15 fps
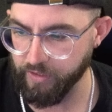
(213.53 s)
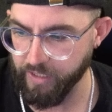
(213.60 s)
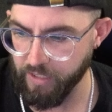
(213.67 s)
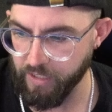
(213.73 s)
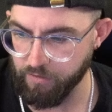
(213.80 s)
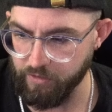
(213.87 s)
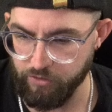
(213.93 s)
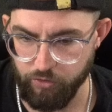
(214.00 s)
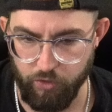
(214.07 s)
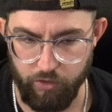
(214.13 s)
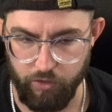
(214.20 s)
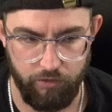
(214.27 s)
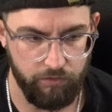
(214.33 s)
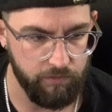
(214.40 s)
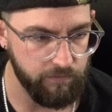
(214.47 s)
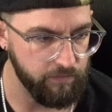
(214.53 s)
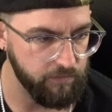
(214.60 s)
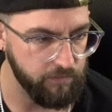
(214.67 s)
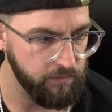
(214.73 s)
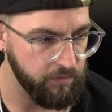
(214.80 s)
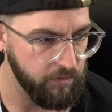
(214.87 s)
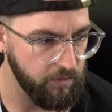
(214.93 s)
control.
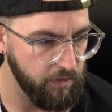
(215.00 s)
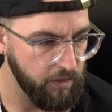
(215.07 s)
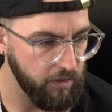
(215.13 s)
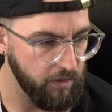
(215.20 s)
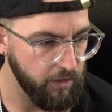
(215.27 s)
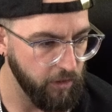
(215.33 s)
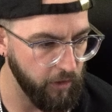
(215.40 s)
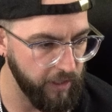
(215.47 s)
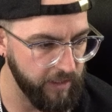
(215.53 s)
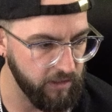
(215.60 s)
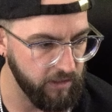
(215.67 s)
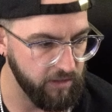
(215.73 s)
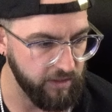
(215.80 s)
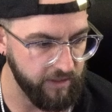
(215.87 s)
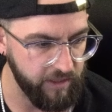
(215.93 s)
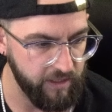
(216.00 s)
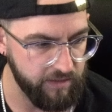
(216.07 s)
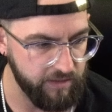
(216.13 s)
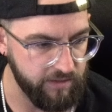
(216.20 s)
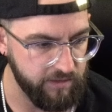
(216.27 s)
Go ahead and click yes.